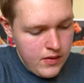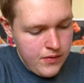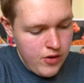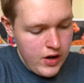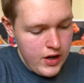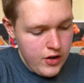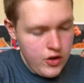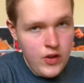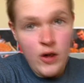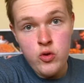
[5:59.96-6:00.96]
3,
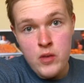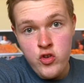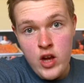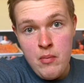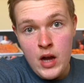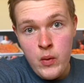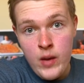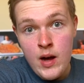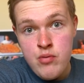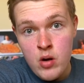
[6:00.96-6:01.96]
2, that was my chair by the way,
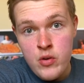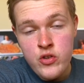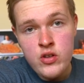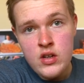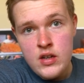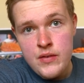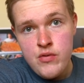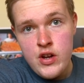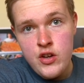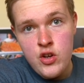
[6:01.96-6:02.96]
I promise.
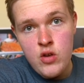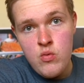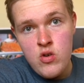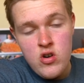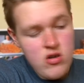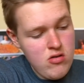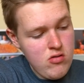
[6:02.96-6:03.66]
3, 2, 1.